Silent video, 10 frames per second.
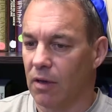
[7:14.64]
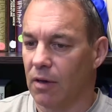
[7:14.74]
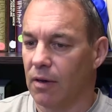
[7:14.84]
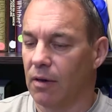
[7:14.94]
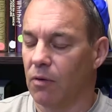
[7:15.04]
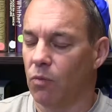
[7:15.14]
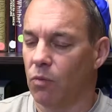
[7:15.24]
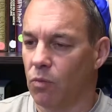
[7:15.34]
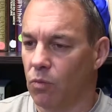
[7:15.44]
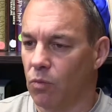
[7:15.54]
Uh,
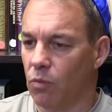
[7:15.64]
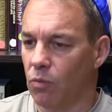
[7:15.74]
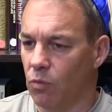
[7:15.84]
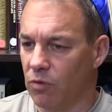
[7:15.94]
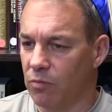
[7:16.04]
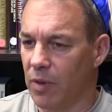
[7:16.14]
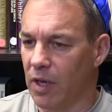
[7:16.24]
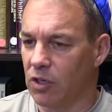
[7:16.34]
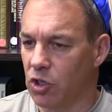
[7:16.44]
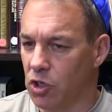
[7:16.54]
we've
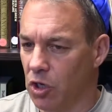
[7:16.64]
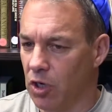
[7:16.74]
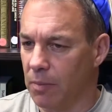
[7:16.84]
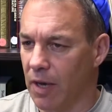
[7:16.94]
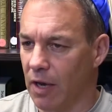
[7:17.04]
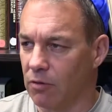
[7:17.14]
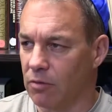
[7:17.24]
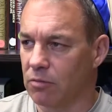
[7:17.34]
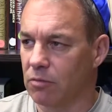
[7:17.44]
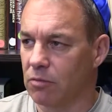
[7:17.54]
been good about
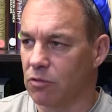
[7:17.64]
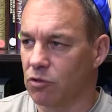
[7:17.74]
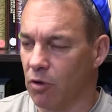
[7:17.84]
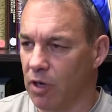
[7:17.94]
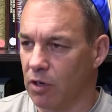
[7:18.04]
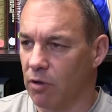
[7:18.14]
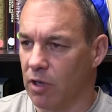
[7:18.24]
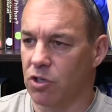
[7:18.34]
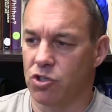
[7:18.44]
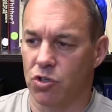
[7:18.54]
trying to
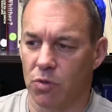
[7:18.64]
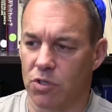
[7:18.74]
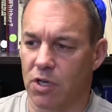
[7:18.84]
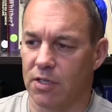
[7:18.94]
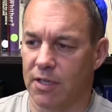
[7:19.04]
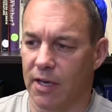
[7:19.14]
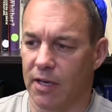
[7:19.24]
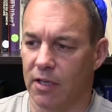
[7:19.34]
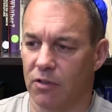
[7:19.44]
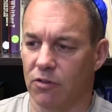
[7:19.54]
create a Jewish
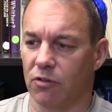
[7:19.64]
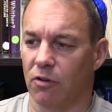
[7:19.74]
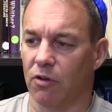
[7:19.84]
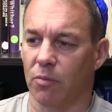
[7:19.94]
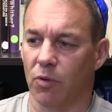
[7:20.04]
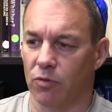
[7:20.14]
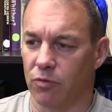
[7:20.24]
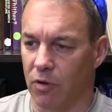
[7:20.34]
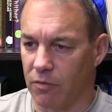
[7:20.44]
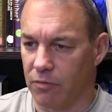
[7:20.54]
identity in this area, both
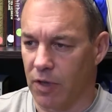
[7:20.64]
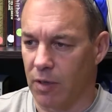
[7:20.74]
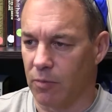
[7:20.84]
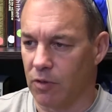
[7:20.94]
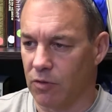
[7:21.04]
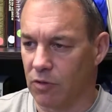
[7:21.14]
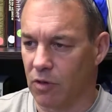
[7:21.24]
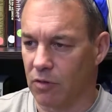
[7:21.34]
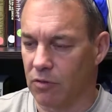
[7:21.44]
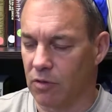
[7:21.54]
for our families and
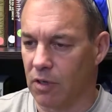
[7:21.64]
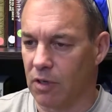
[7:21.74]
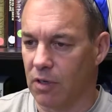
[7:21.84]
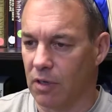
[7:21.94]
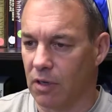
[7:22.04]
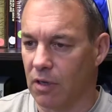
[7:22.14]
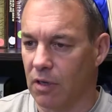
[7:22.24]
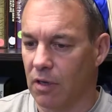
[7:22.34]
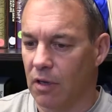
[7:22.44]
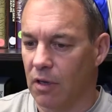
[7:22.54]
our and uh,
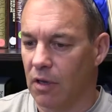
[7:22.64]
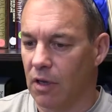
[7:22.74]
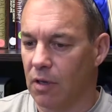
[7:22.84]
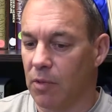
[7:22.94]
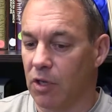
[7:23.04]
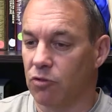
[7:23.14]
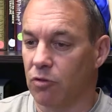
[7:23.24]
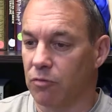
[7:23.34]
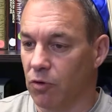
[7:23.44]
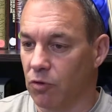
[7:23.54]
and making
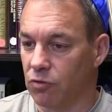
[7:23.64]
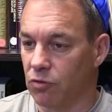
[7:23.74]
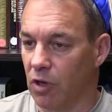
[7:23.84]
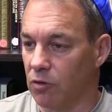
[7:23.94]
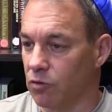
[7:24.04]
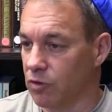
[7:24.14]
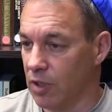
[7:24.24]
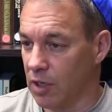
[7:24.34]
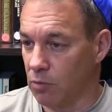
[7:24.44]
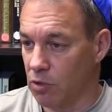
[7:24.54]
sure folks
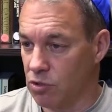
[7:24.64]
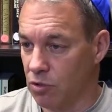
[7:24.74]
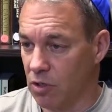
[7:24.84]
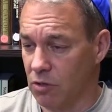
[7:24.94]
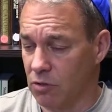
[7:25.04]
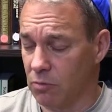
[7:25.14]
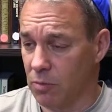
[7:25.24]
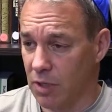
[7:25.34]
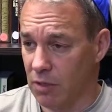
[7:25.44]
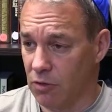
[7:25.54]
understand what
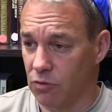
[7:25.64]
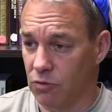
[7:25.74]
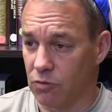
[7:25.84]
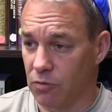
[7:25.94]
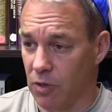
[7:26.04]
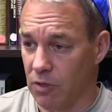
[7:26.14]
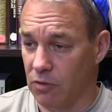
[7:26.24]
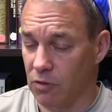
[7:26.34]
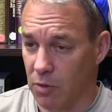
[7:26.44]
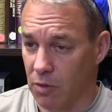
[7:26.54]
Judaism is. In
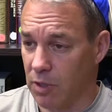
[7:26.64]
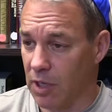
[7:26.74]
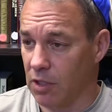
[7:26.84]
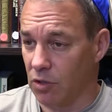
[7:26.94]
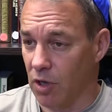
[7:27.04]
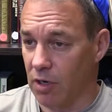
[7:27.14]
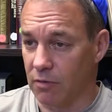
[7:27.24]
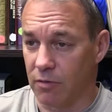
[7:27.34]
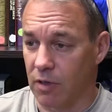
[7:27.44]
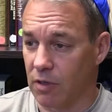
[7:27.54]
this community, we get a lot
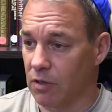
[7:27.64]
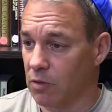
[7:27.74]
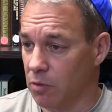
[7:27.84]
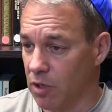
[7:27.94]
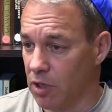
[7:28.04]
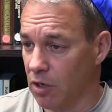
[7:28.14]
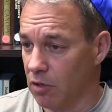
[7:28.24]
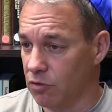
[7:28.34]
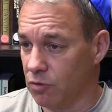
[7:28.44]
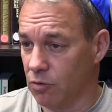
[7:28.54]
of uh, the community
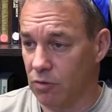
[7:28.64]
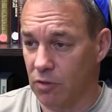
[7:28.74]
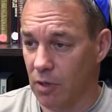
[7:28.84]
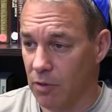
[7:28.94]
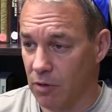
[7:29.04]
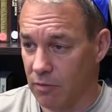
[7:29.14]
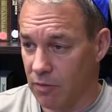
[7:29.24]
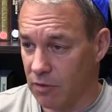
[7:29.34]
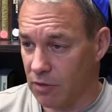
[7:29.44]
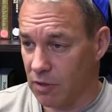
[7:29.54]
college students come here to
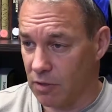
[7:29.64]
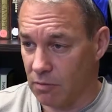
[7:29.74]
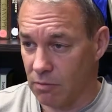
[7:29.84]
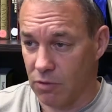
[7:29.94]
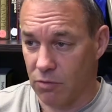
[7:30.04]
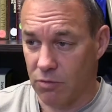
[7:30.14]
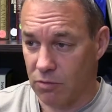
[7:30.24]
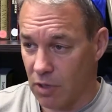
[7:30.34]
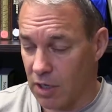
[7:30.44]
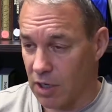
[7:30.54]
visit, and we do a
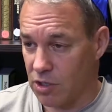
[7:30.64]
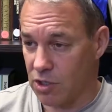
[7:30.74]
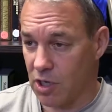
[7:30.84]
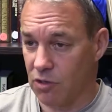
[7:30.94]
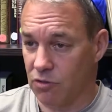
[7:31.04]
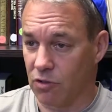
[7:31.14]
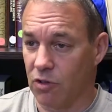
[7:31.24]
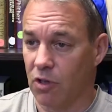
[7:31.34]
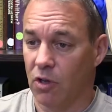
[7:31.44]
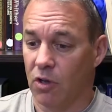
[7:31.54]
lot of
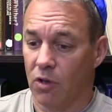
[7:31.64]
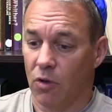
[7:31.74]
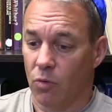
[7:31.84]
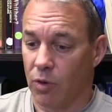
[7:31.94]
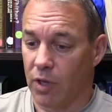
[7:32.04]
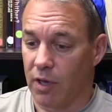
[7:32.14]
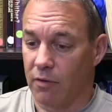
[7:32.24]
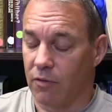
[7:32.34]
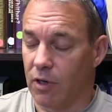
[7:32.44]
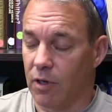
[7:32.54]
education. We
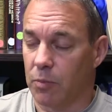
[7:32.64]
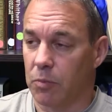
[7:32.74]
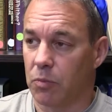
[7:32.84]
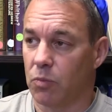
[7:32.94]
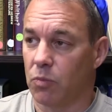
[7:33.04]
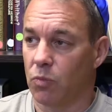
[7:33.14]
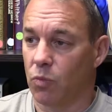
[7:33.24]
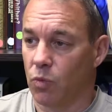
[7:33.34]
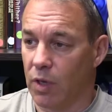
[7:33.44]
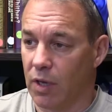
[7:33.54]
have um,
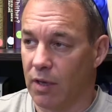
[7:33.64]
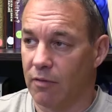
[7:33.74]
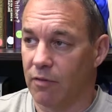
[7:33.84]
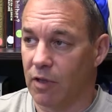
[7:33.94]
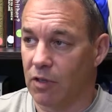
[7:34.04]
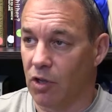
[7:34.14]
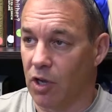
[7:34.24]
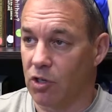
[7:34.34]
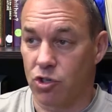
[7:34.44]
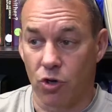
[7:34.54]
we have a
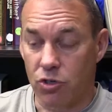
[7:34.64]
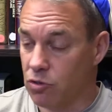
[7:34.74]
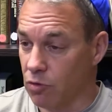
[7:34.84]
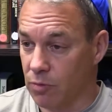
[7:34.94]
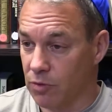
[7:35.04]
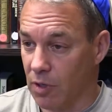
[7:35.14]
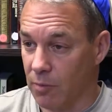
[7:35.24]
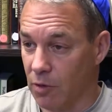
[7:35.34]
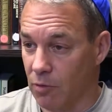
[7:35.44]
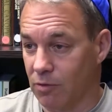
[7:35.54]
lot of church groups come
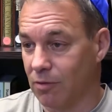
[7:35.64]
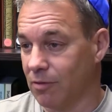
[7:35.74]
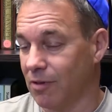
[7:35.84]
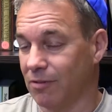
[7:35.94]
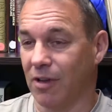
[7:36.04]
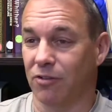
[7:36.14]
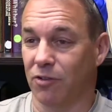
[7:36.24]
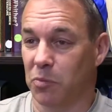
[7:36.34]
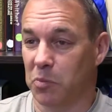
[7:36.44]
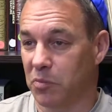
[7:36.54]
here, which is
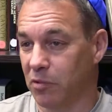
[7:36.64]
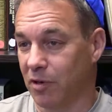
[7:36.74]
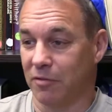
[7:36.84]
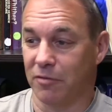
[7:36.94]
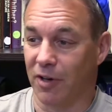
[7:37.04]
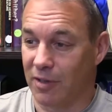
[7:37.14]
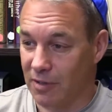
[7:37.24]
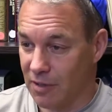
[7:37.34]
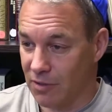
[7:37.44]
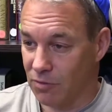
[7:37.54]
actually pretty fun
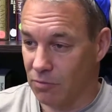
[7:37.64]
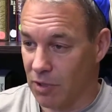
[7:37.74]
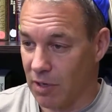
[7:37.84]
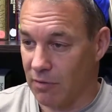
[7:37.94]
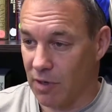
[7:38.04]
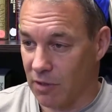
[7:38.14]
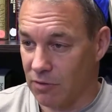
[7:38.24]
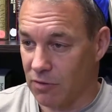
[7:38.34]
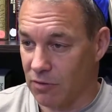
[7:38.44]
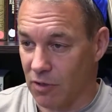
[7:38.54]
because we can have a
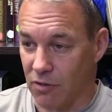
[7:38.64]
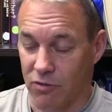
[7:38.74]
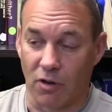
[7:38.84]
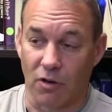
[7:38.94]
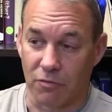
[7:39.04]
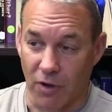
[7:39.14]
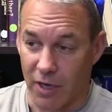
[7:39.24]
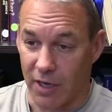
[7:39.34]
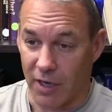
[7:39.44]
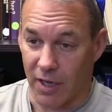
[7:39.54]
nice discussion on a
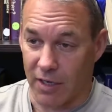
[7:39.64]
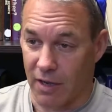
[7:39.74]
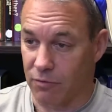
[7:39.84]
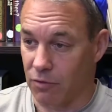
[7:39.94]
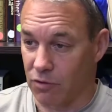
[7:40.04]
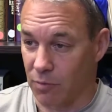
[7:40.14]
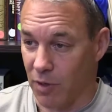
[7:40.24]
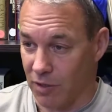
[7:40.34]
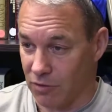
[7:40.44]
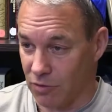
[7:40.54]
Friday night after a
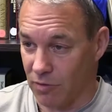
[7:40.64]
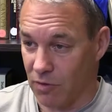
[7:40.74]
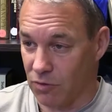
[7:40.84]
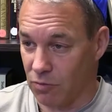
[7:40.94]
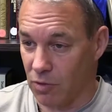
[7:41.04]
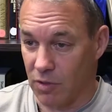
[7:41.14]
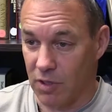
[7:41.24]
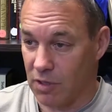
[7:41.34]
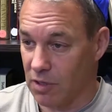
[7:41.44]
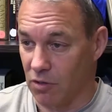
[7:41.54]
Shabbat service with
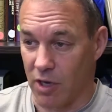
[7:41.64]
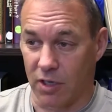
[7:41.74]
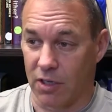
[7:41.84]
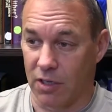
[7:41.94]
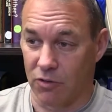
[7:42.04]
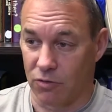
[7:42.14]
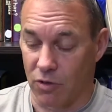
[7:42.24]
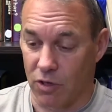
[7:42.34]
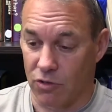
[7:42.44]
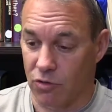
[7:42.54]
a lot of kids or a
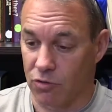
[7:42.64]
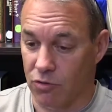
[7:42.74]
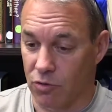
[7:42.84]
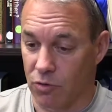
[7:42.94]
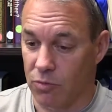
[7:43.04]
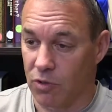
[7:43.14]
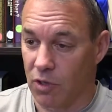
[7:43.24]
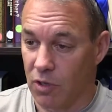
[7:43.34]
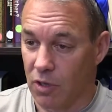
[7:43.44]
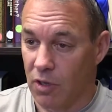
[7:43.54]
lot of church groups
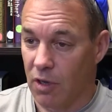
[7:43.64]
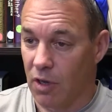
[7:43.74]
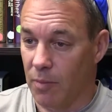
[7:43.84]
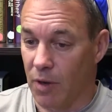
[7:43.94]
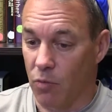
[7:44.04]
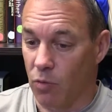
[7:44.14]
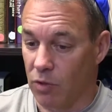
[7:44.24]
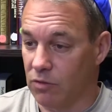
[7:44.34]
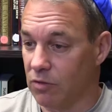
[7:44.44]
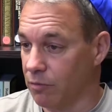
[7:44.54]
about
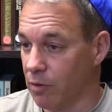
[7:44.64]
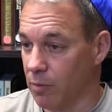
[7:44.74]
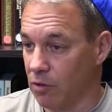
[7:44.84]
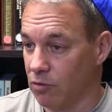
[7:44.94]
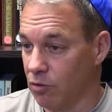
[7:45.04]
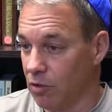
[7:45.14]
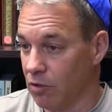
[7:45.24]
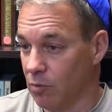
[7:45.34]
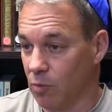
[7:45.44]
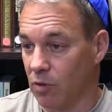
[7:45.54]
what's different about
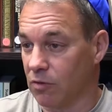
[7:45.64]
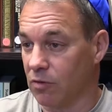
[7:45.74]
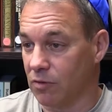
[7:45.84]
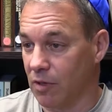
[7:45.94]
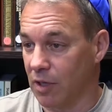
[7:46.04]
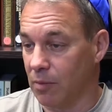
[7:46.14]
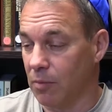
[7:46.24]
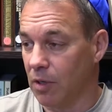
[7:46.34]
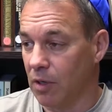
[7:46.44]
Judaism and what's the same.